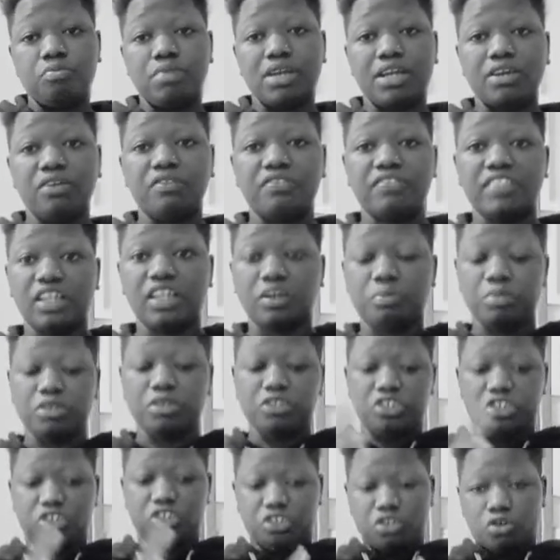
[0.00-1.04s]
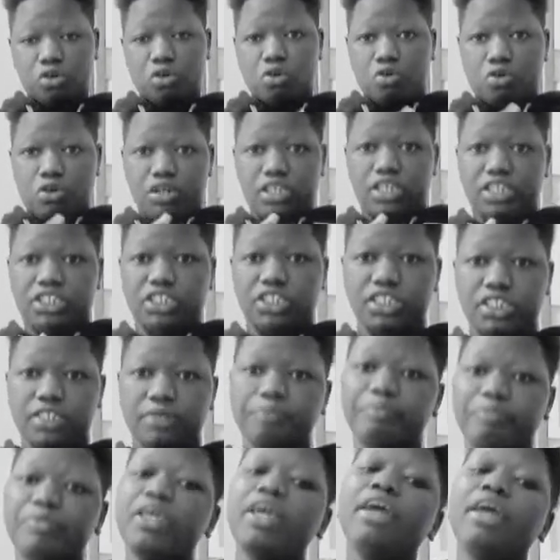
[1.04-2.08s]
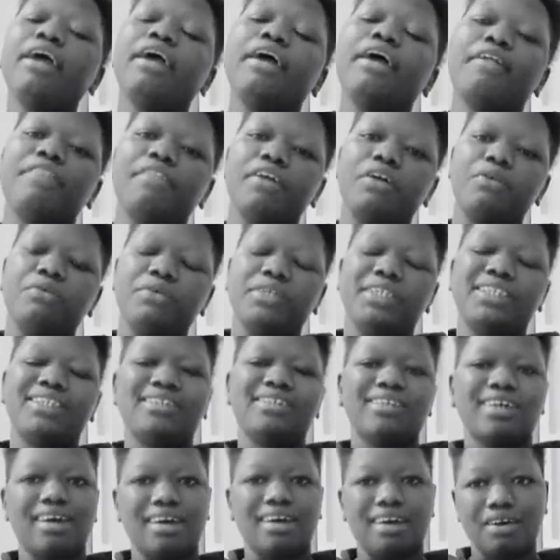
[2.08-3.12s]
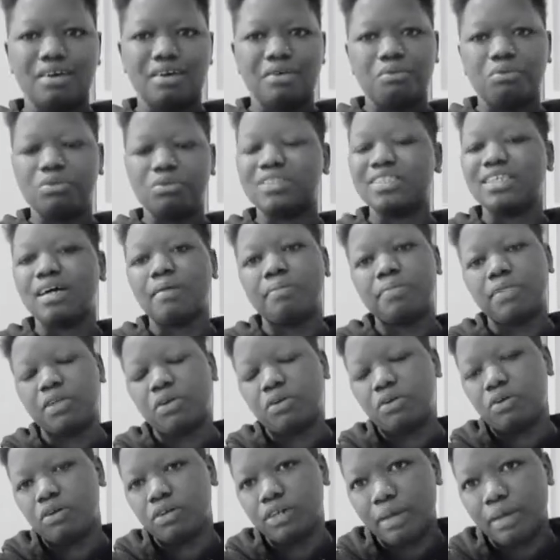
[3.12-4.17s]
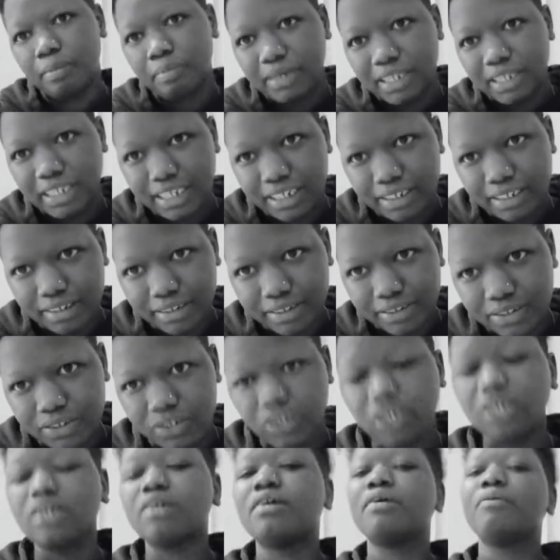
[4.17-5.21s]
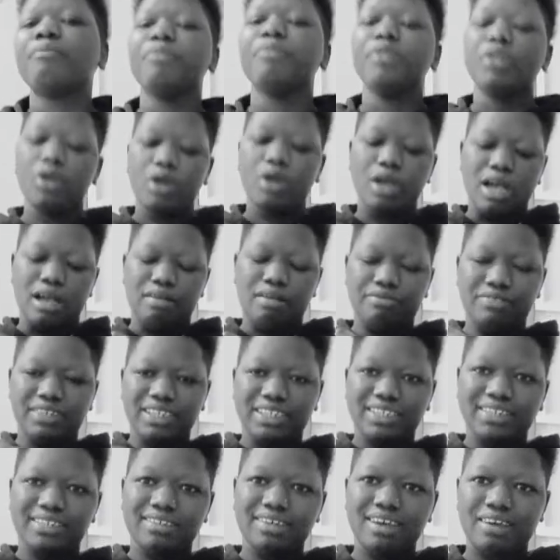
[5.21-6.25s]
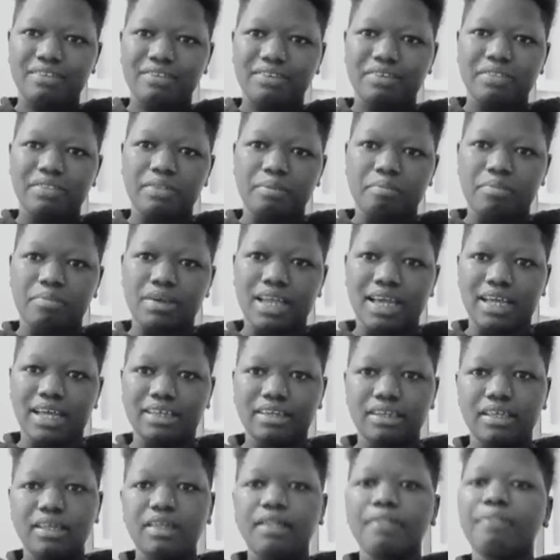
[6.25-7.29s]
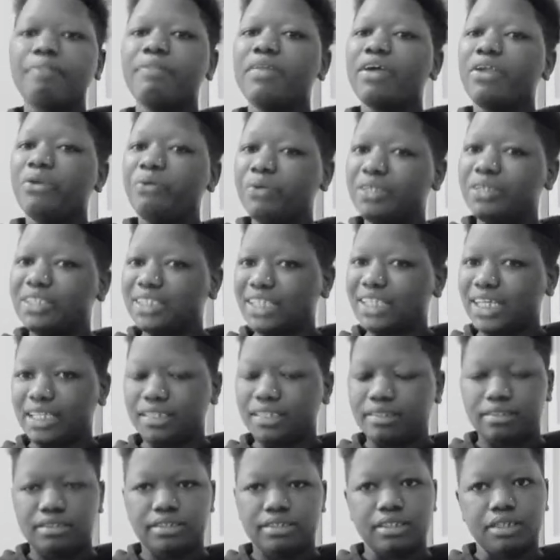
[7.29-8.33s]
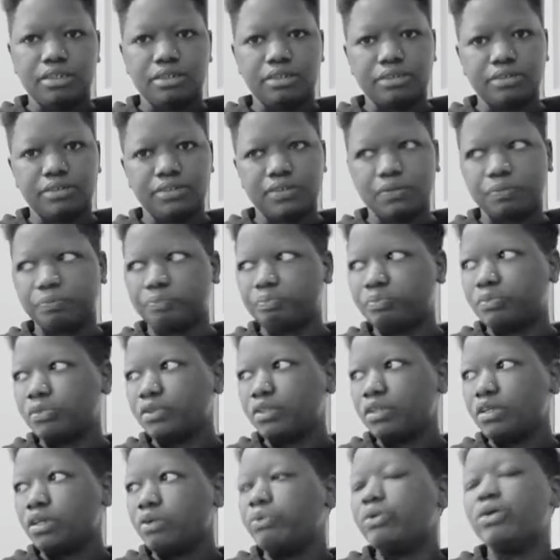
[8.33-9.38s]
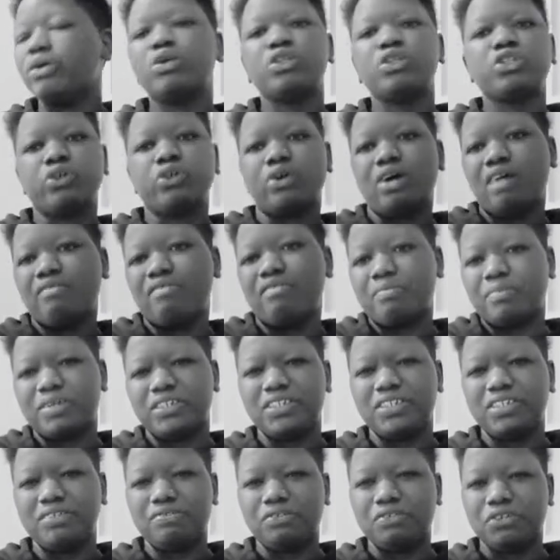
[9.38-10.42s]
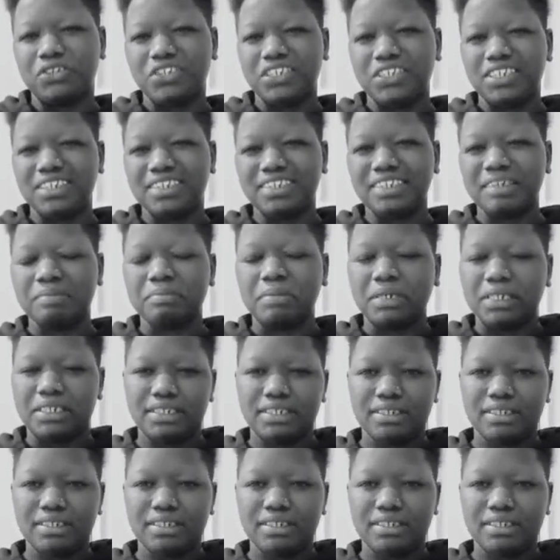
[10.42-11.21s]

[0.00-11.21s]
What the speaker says: of that patient on it. And then we stir with something called applicator stick. After stirring the blood, then we start tilting. We also have a machine for tilting, but